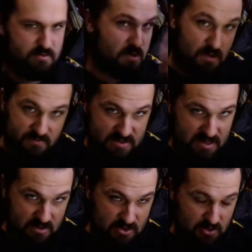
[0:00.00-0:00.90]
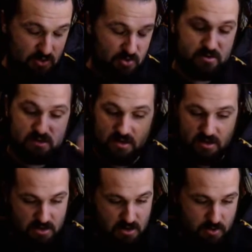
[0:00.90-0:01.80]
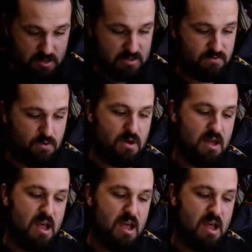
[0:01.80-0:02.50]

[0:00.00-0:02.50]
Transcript: you've seen the tutorials, you know what it's for.